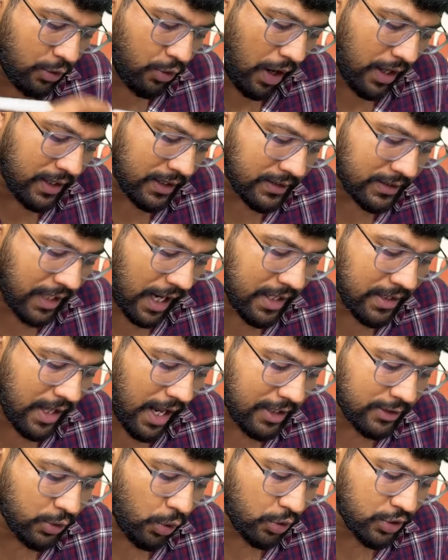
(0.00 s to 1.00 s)
to understand
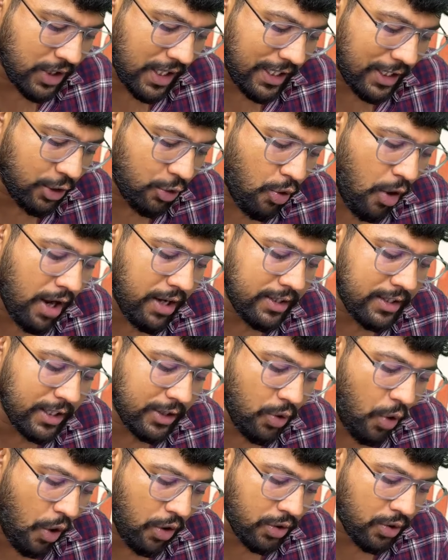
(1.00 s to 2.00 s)
that social inequality
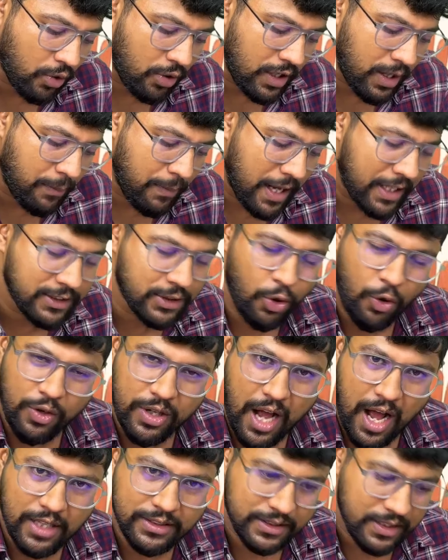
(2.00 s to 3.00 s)
not only based on
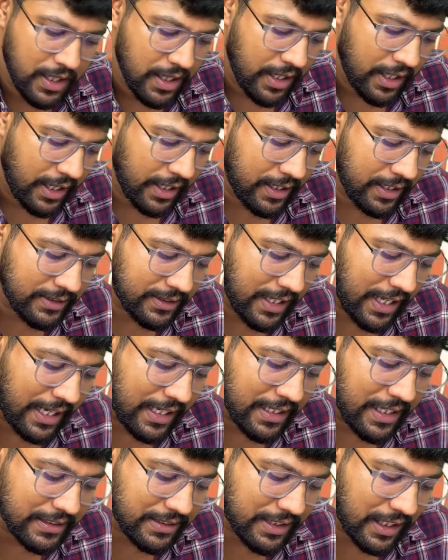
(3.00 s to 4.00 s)
caste, it is
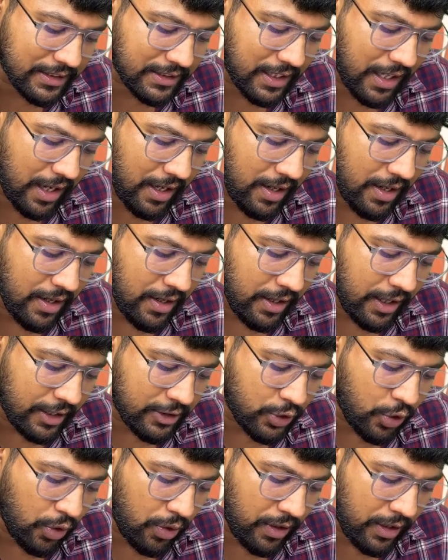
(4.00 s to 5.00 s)
intersectional.
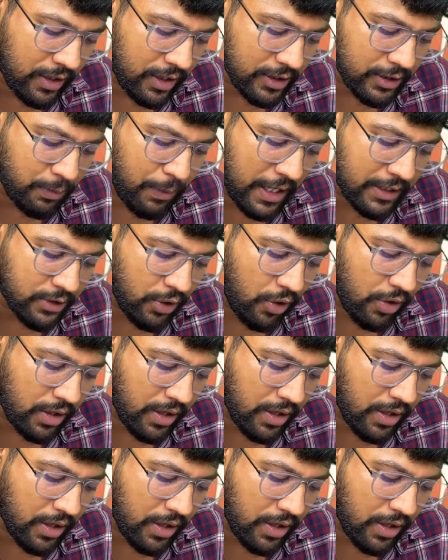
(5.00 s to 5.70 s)
It is based on